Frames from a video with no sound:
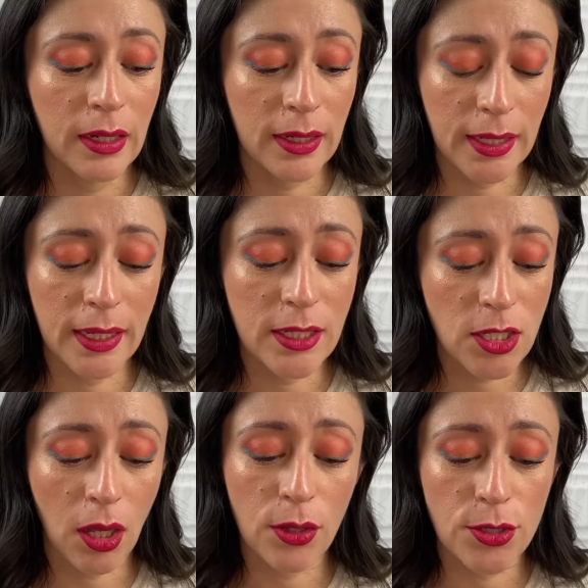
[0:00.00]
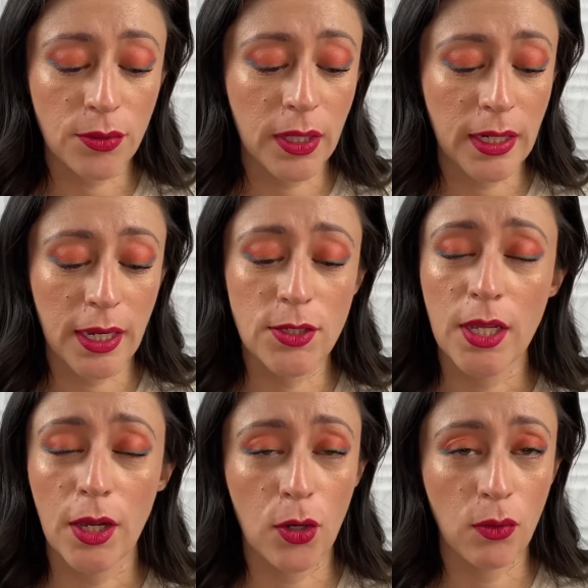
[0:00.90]
Again, these colors are really nice. You
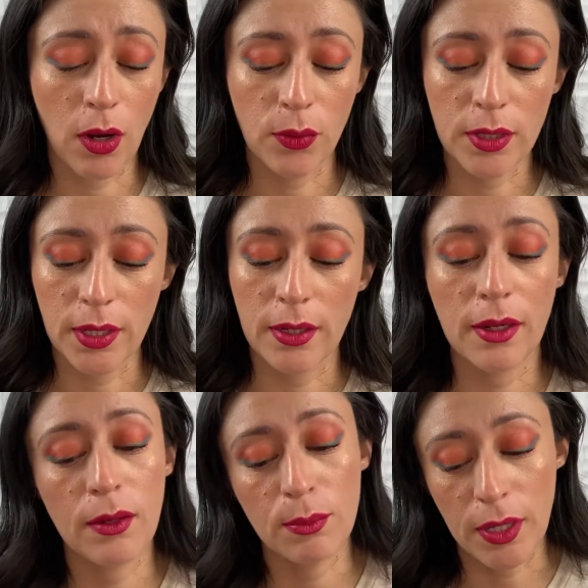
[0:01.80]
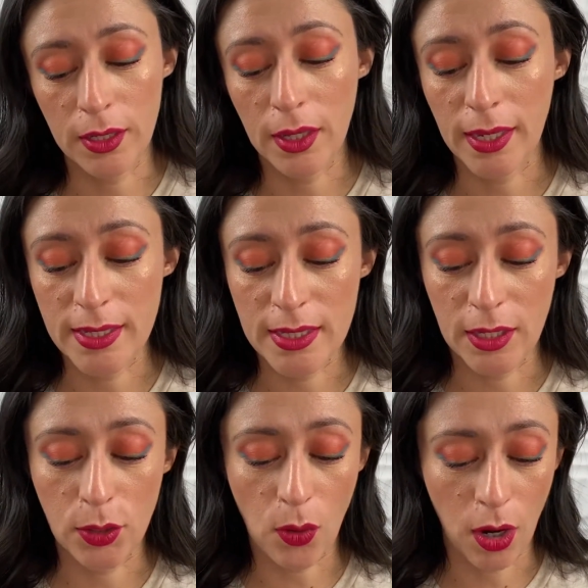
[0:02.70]
can't go wrong with it. But like I
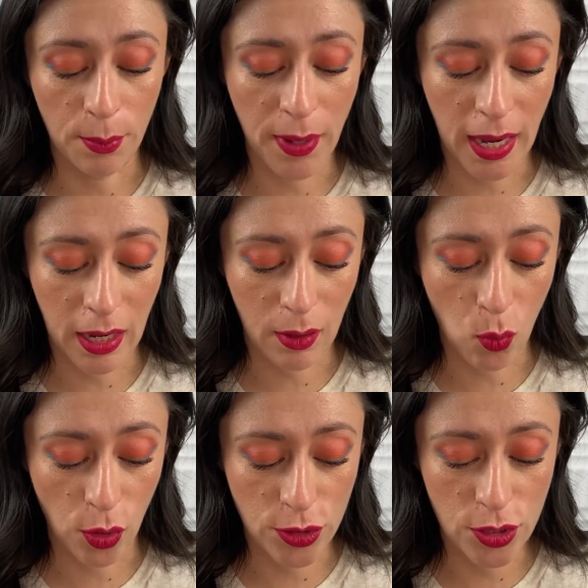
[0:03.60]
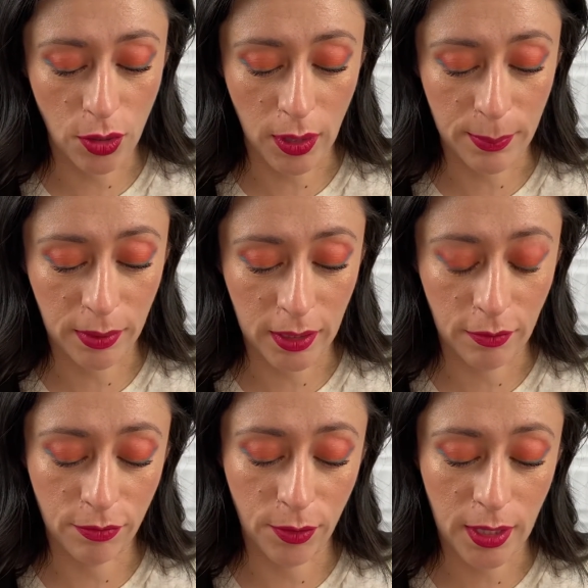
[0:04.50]
said, you are paying more so, I
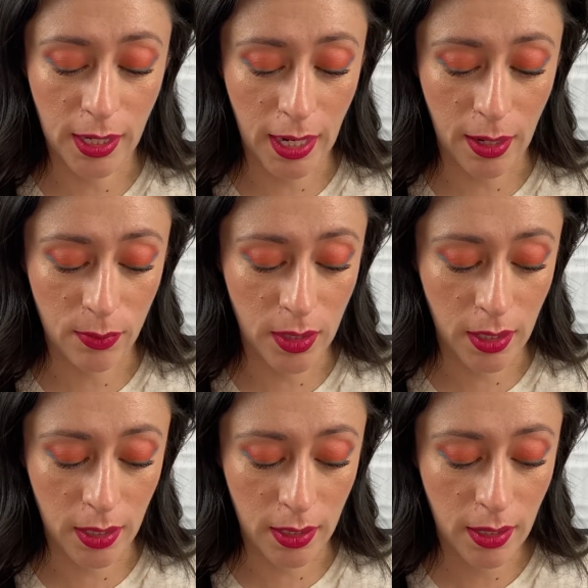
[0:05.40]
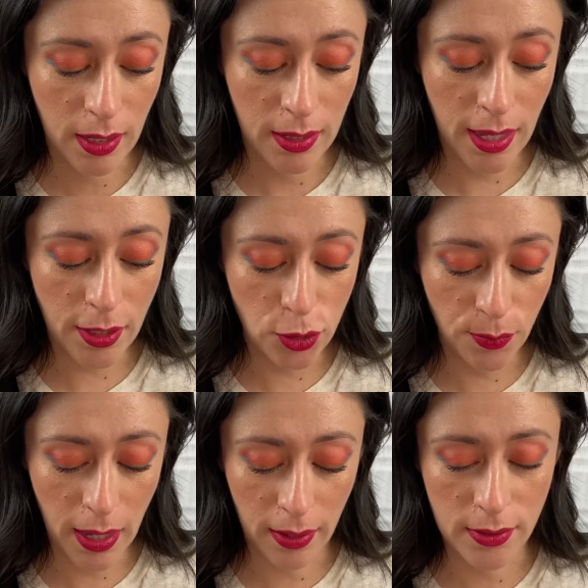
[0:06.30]
believe, for the name than the actual
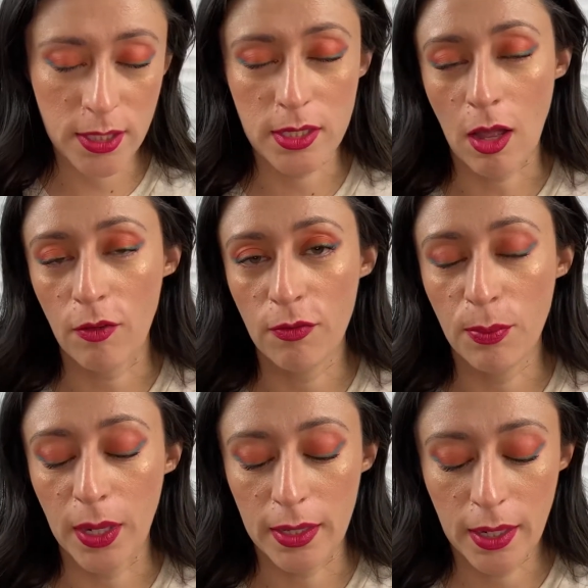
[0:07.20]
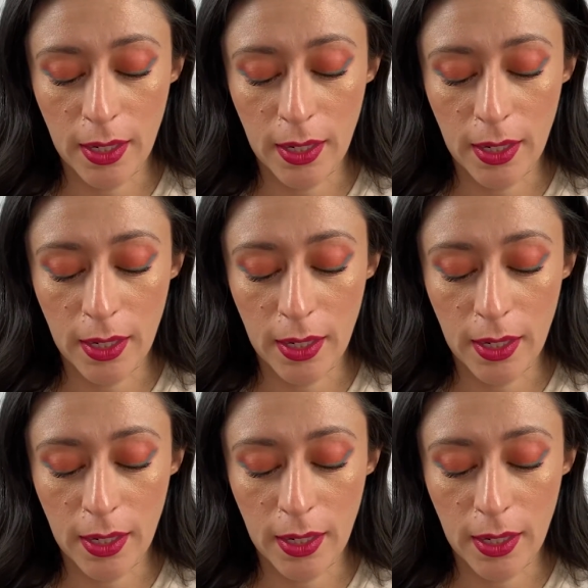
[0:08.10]
palette itself. But